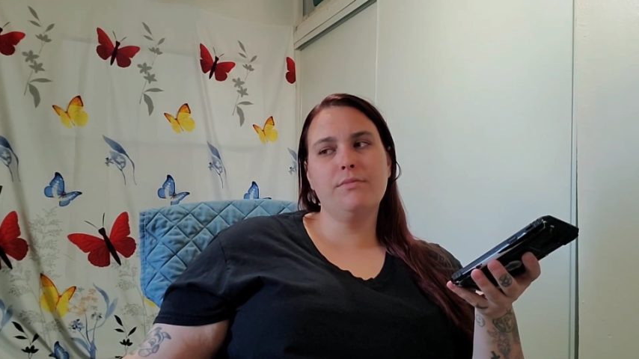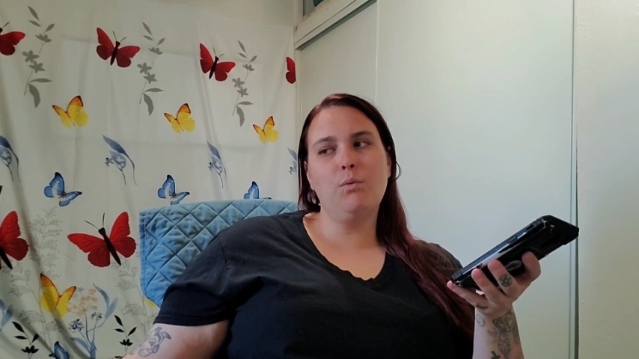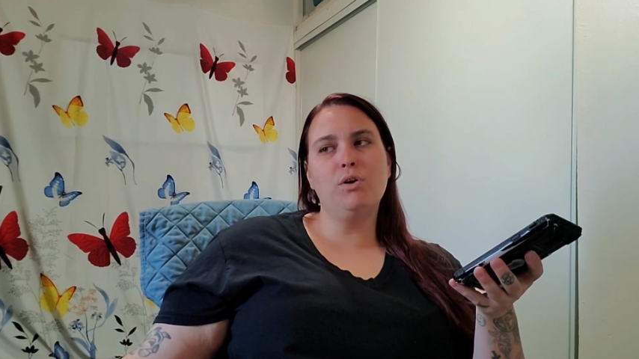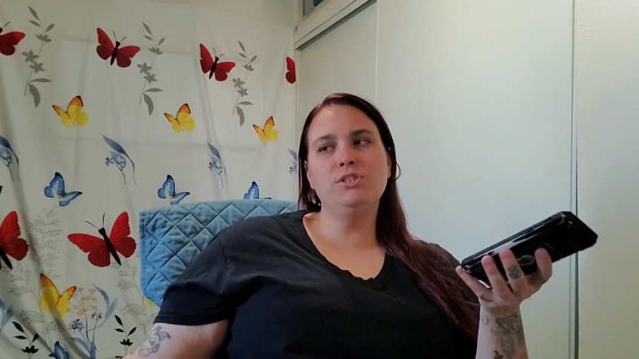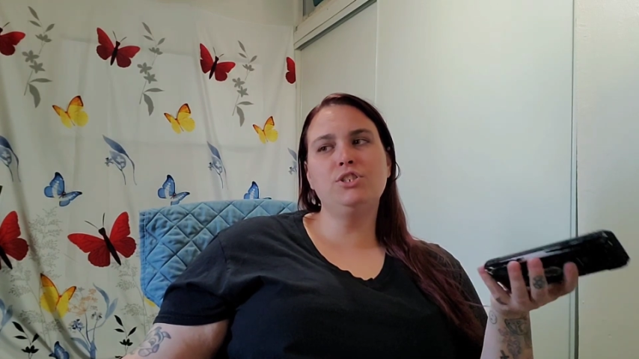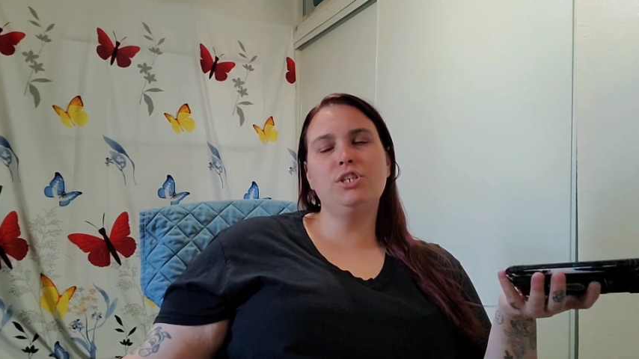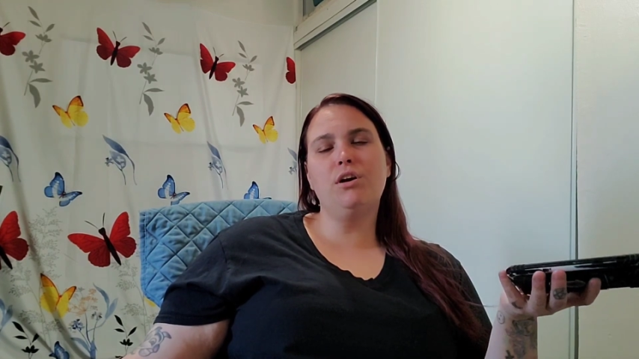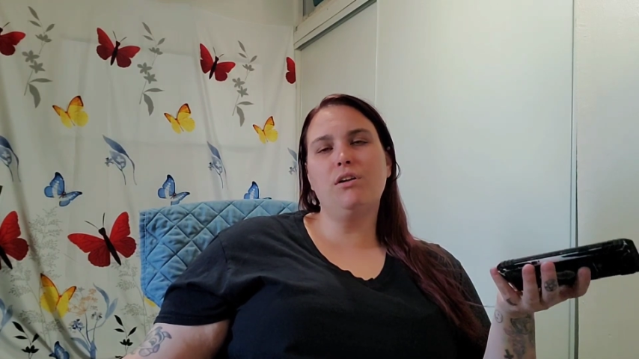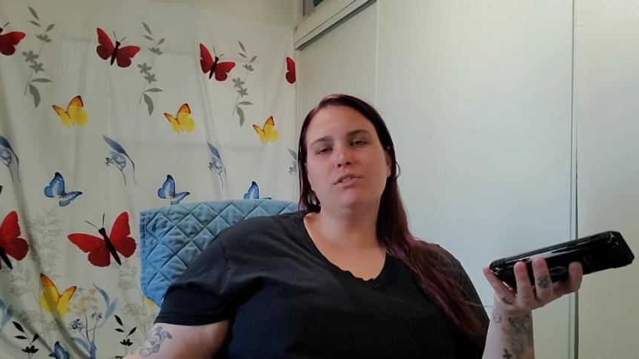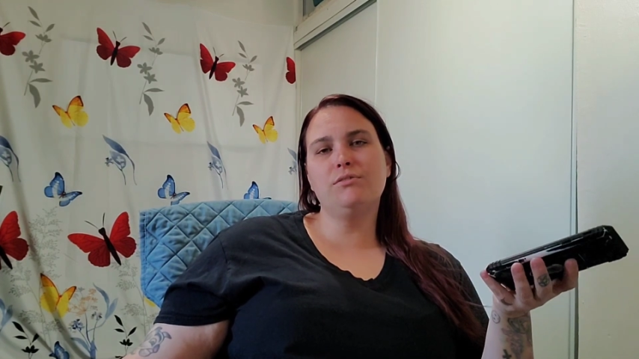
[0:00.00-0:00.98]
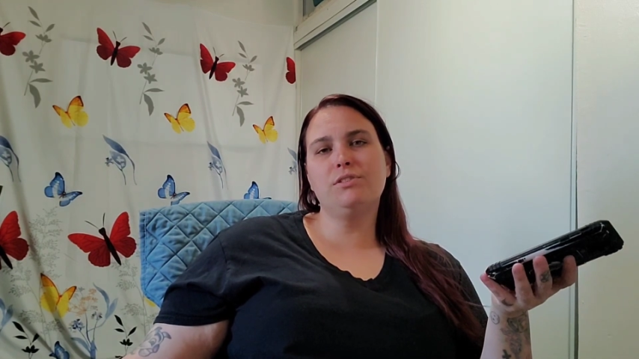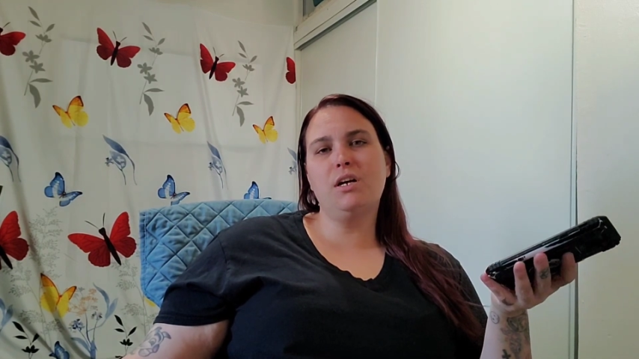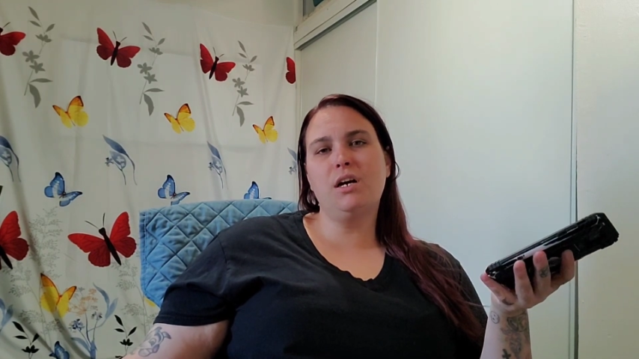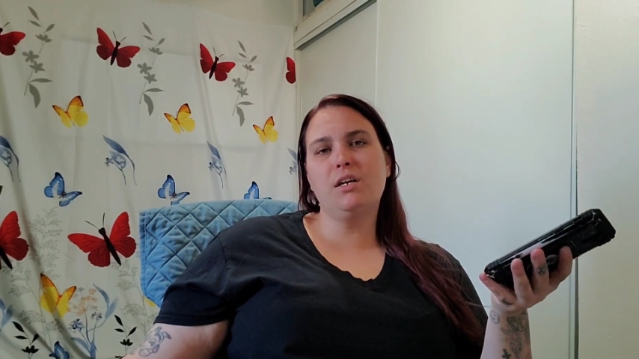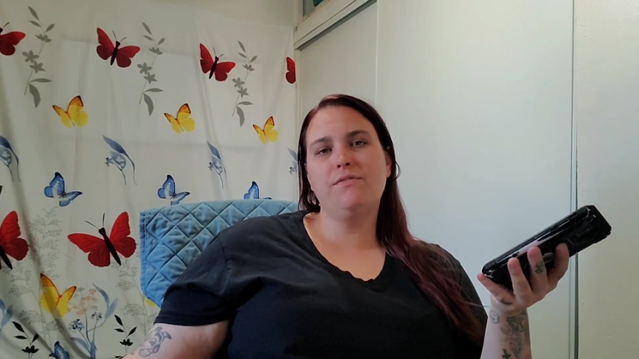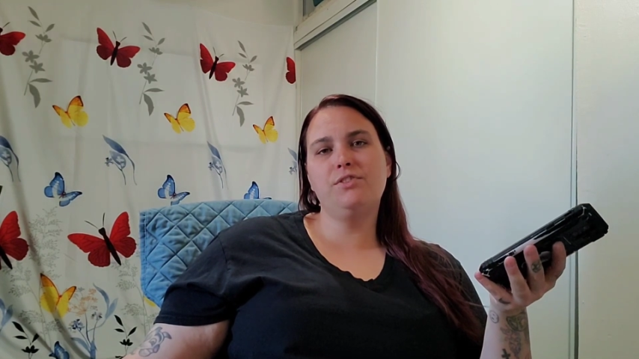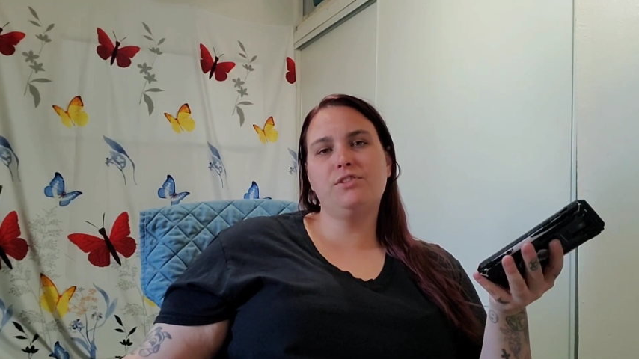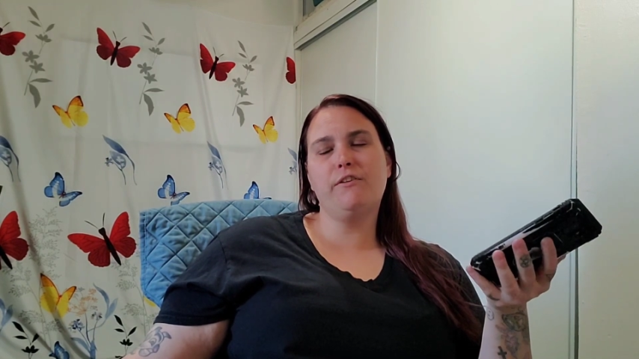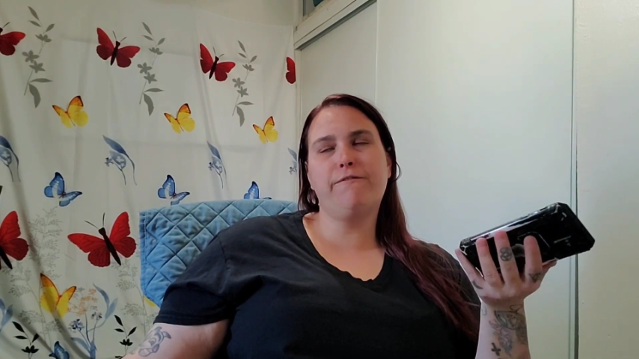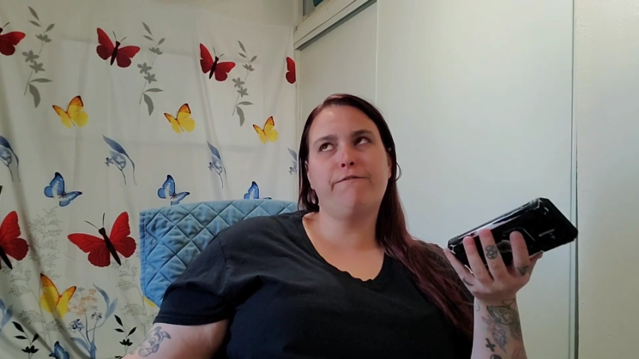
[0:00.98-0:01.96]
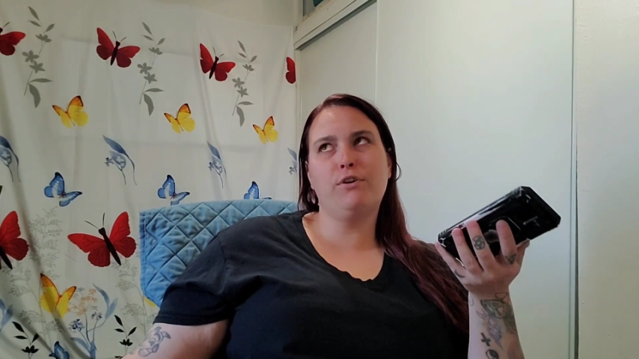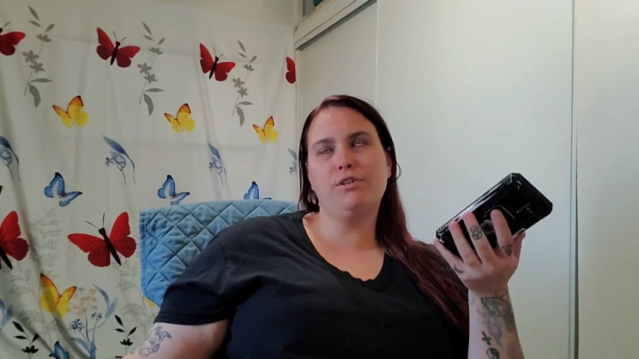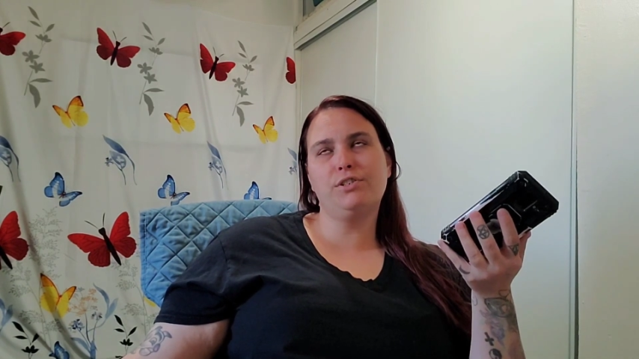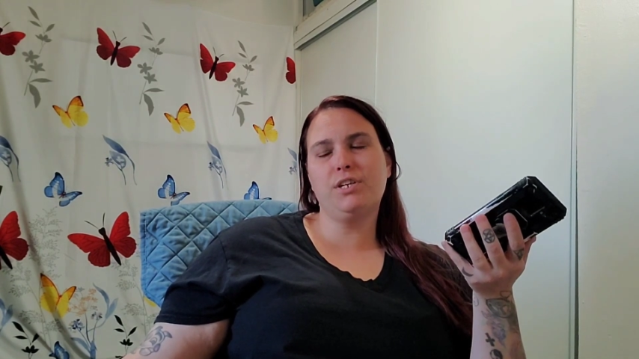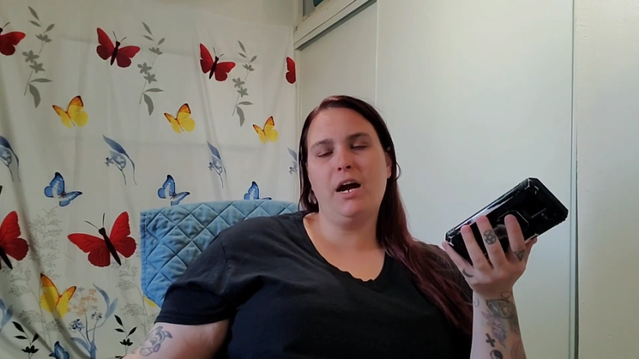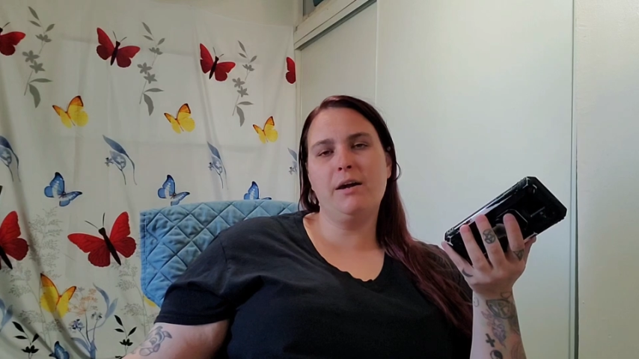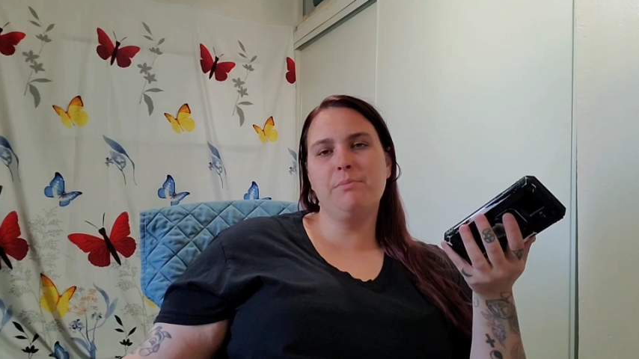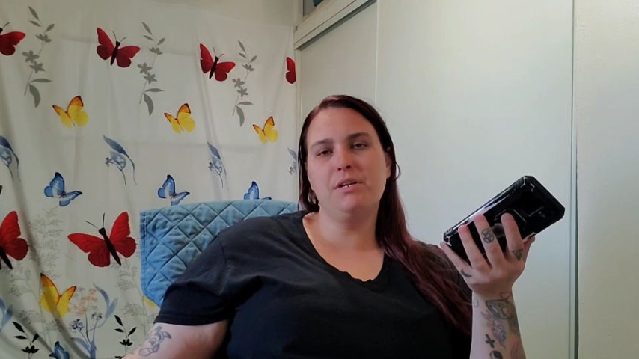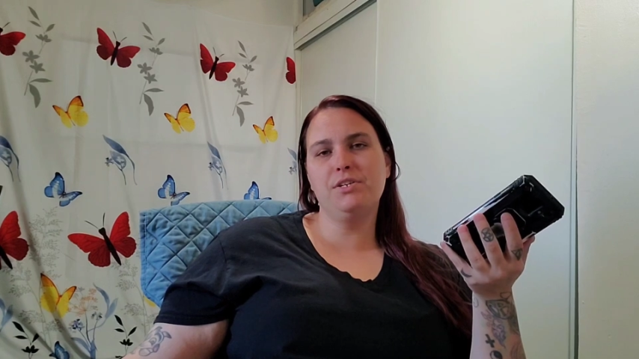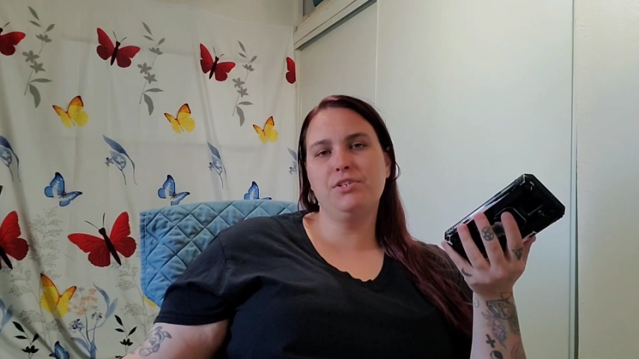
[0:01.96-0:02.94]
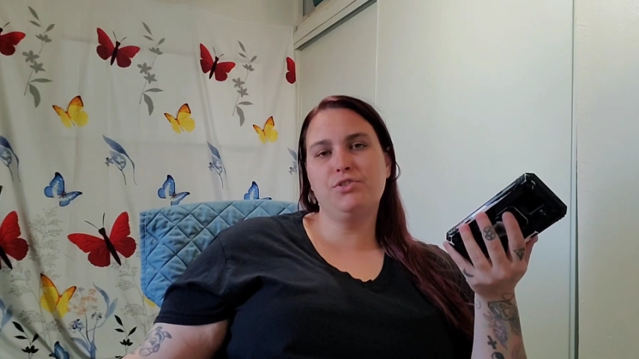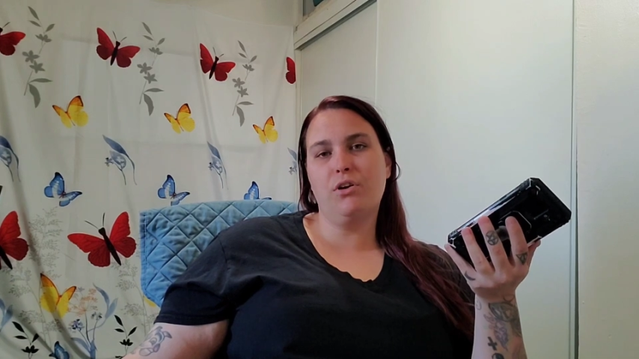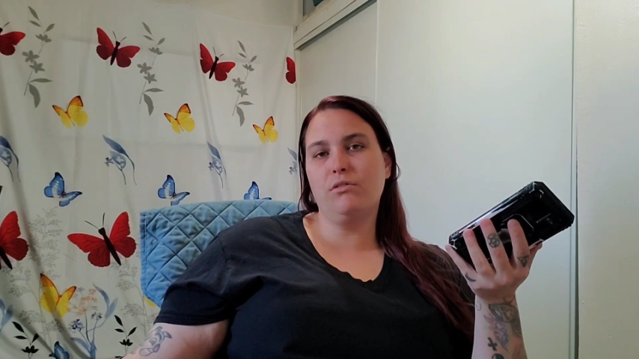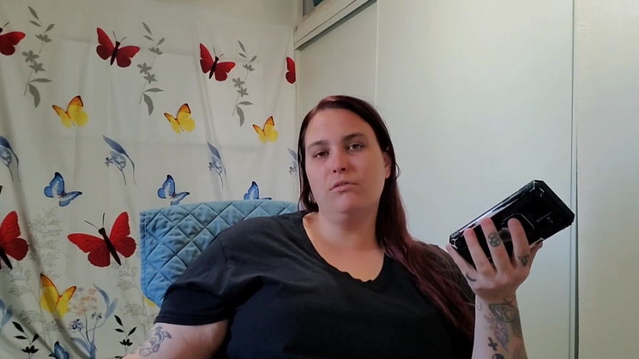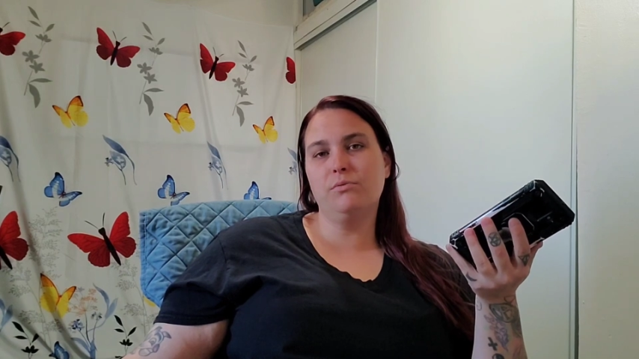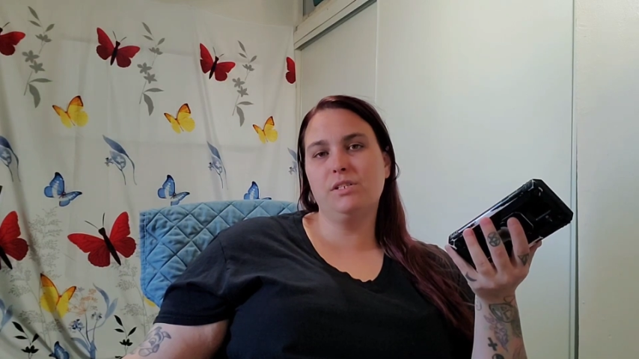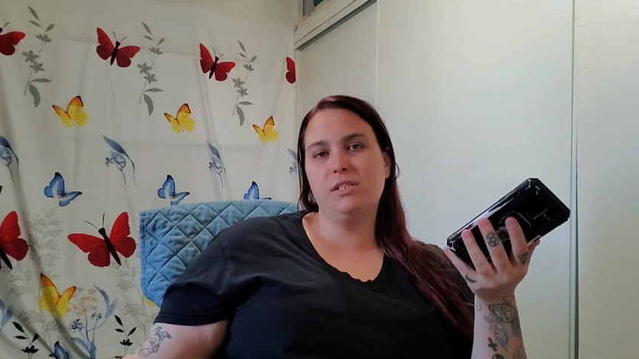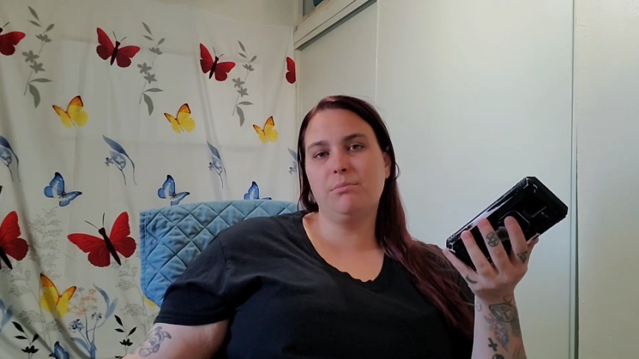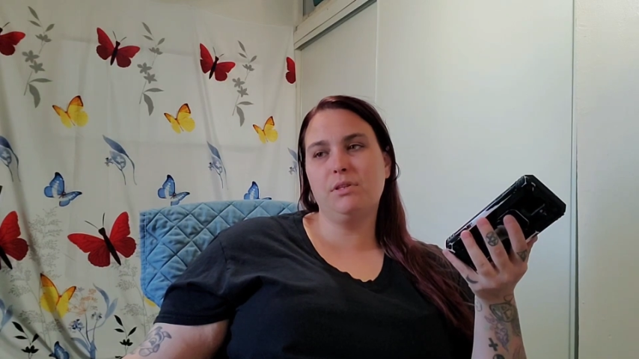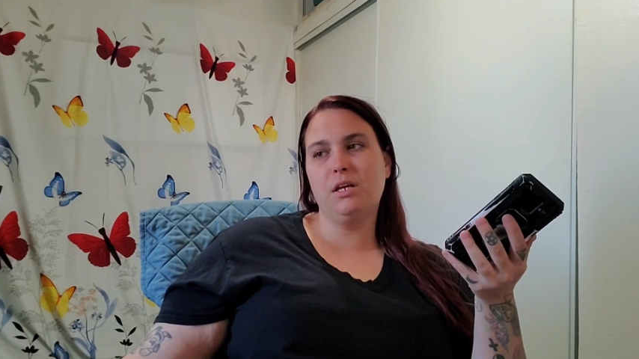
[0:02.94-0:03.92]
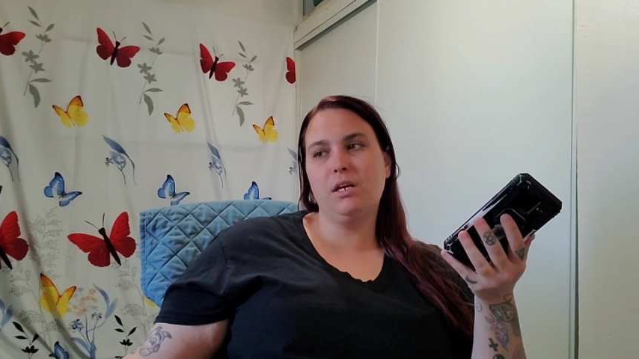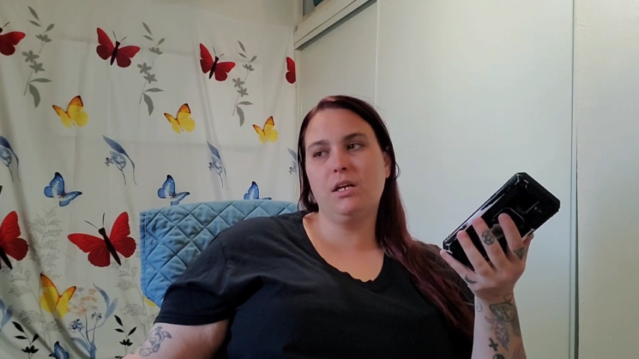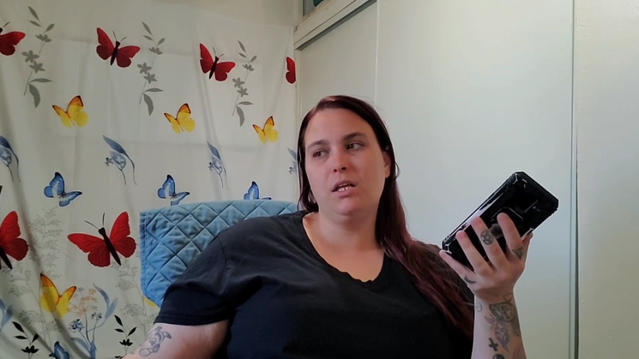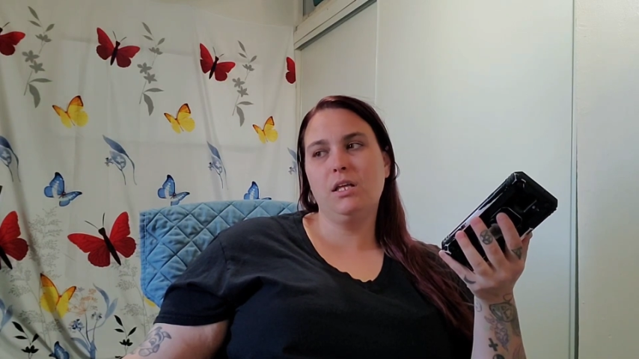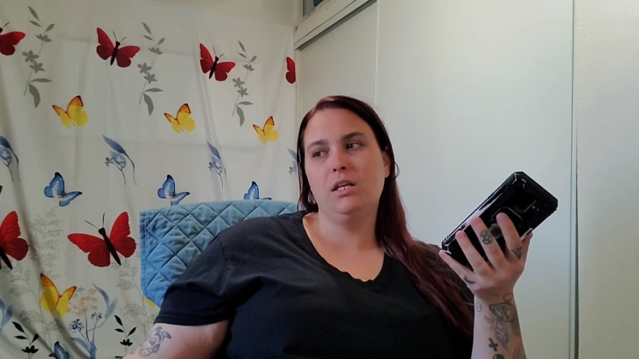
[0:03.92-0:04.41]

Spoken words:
wouldn't she also suck if just the first time that he struggled with something?